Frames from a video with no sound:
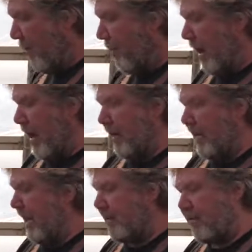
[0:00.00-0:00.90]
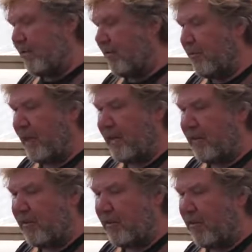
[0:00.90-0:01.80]
But that's just a
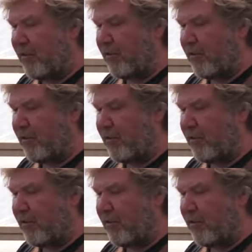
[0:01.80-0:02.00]
regular old